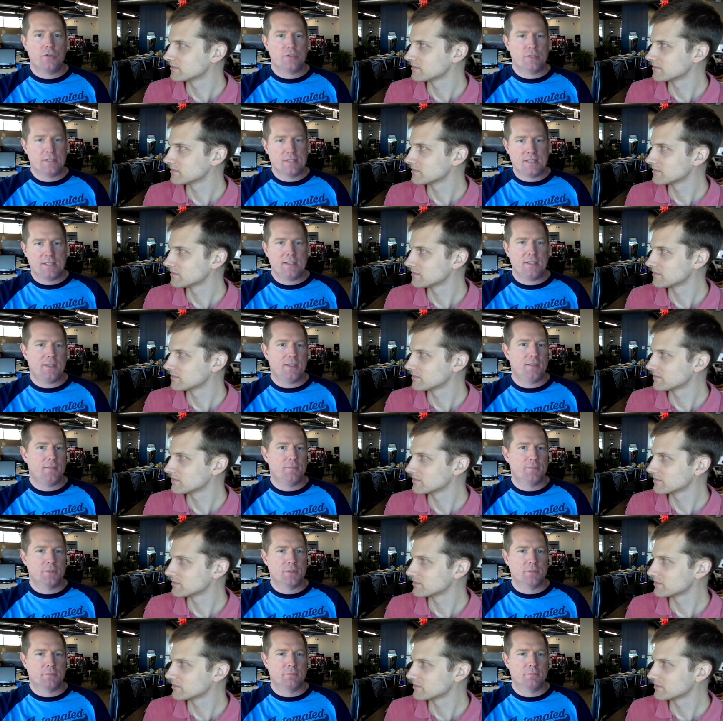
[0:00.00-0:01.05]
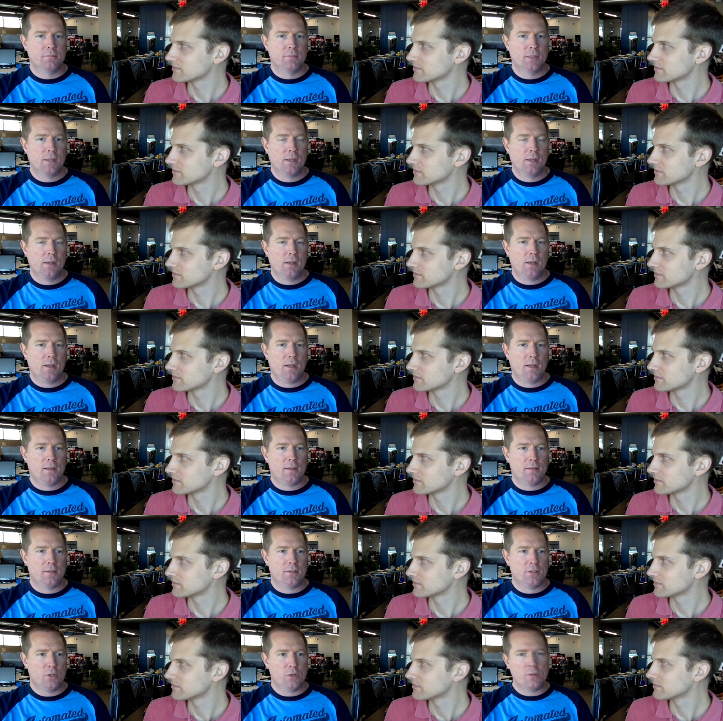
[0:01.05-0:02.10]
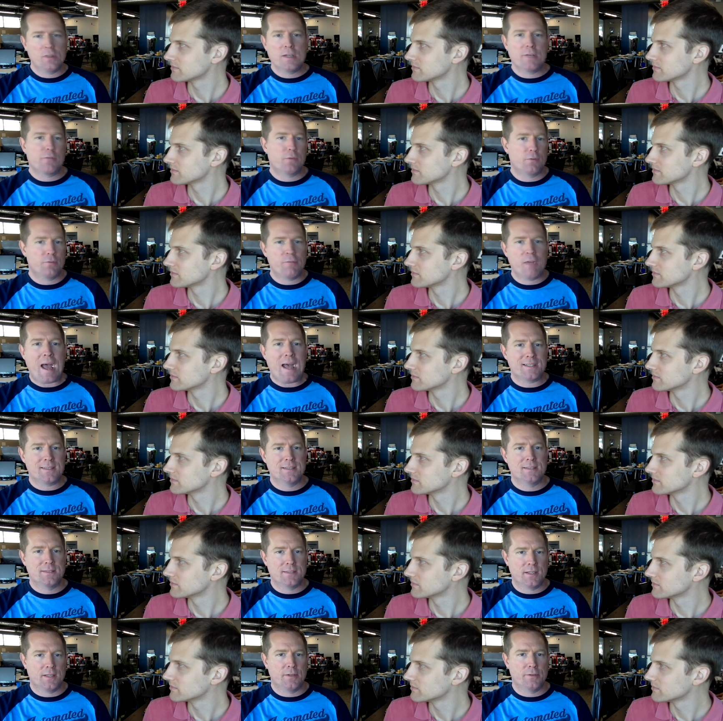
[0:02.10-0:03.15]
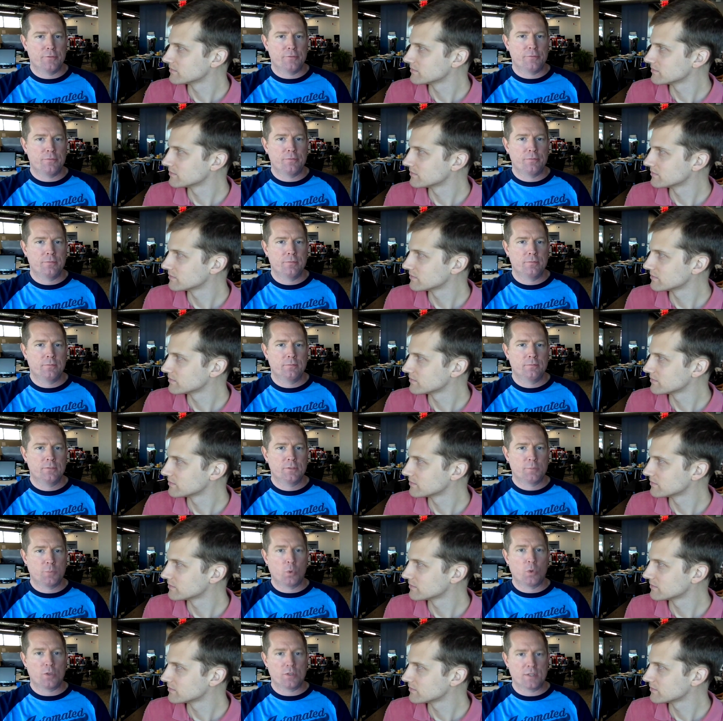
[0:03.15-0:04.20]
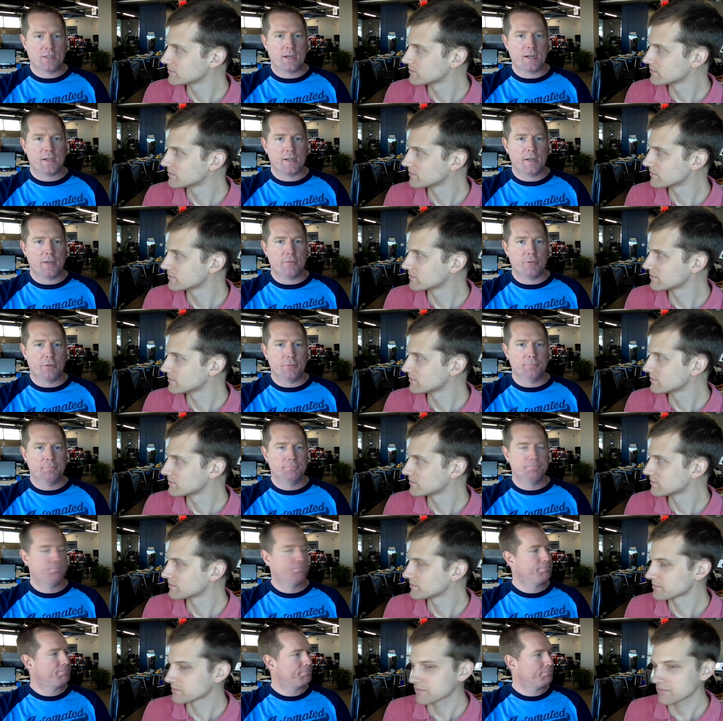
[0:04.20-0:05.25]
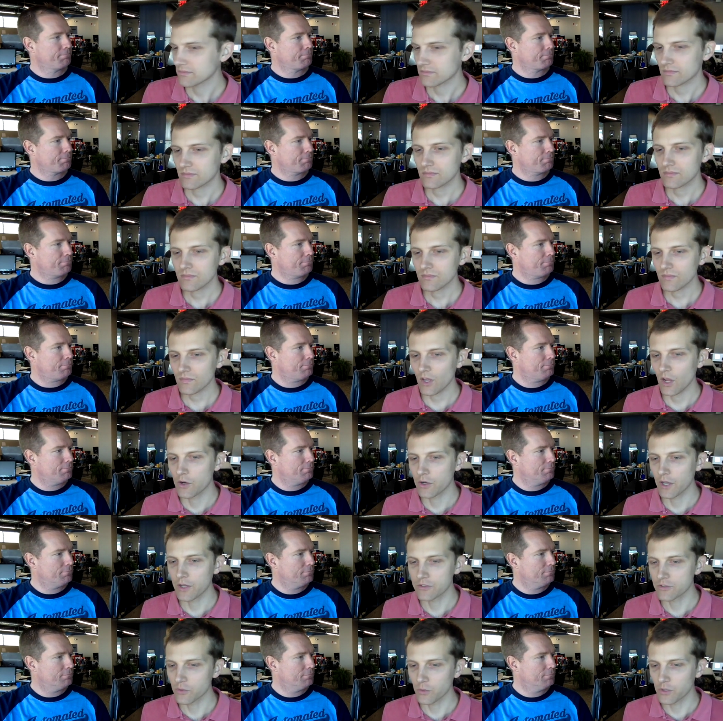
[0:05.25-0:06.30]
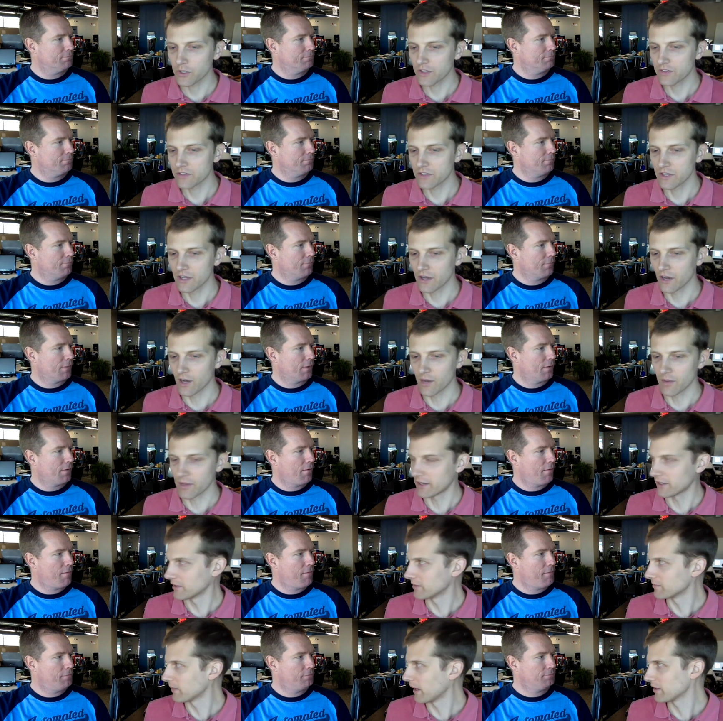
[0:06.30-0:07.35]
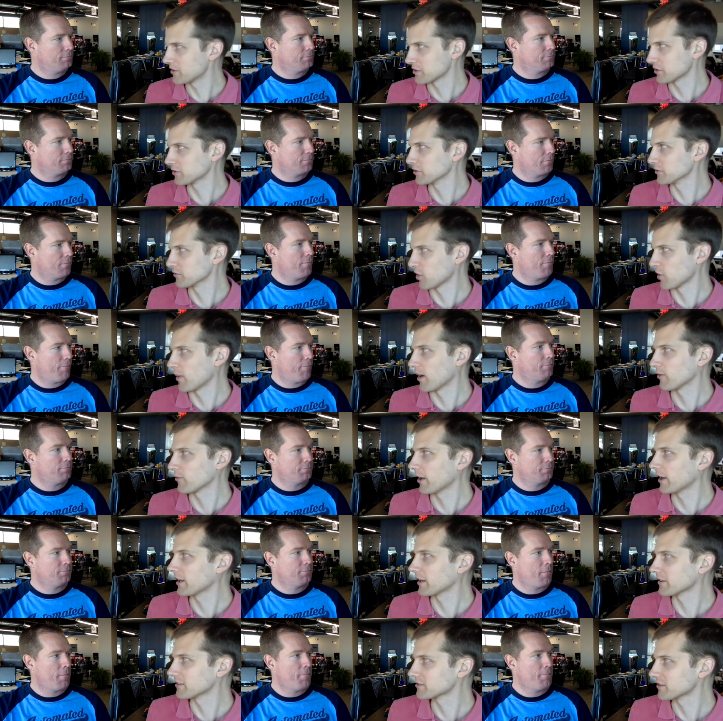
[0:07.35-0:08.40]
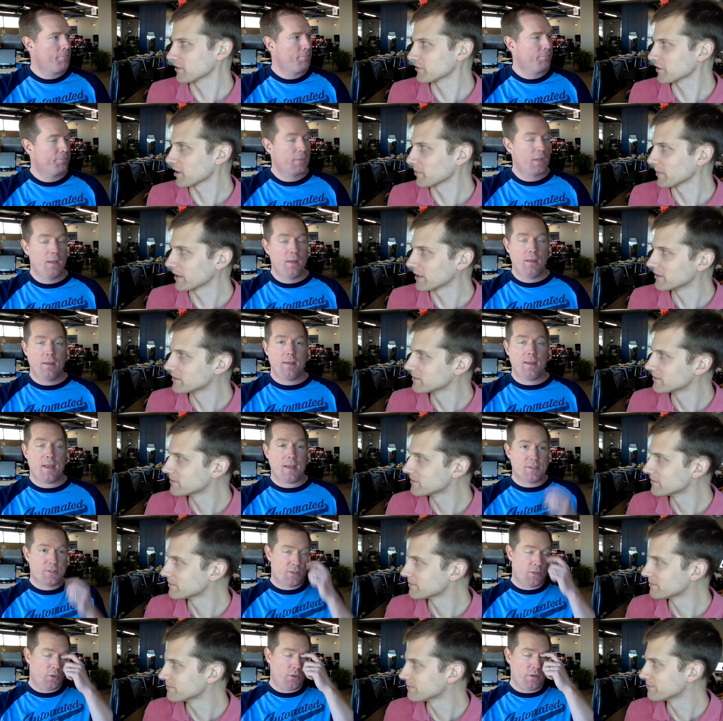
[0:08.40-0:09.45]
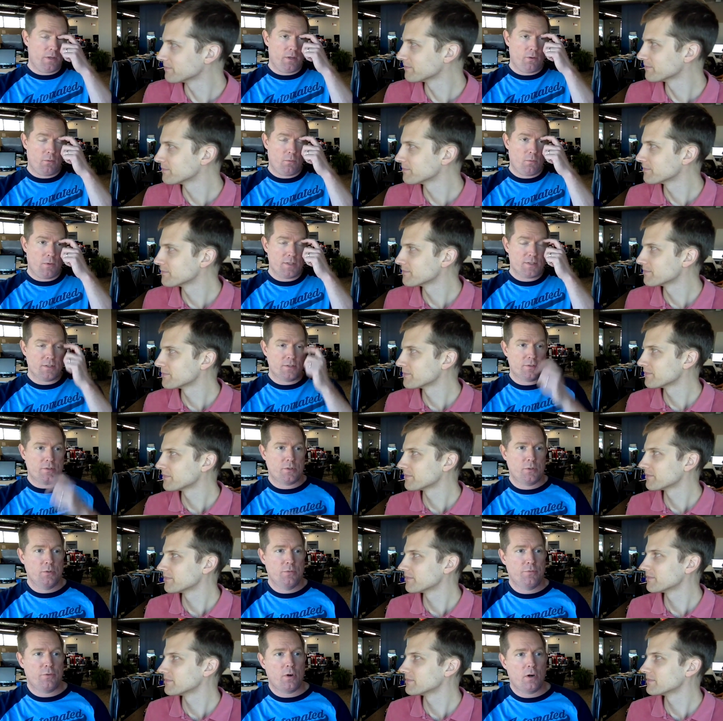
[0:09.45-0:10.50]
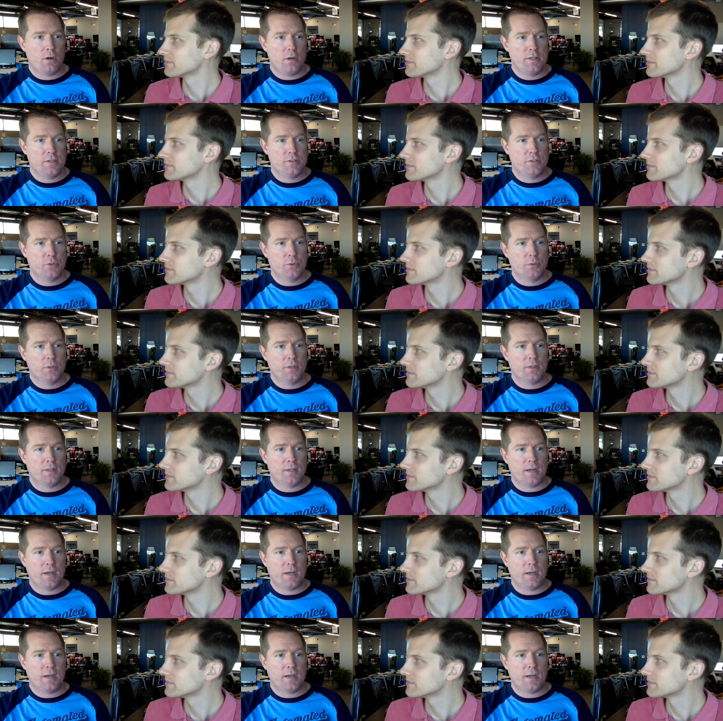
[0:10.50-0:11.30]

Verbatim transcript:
Speaker 1: and teams and and you know different facets of sports that I covered.
Speaker 2: Okay, so where does the automated magical robot writing stuff come in?
Speaker 1: Yeah, so it wasn't too far into it that I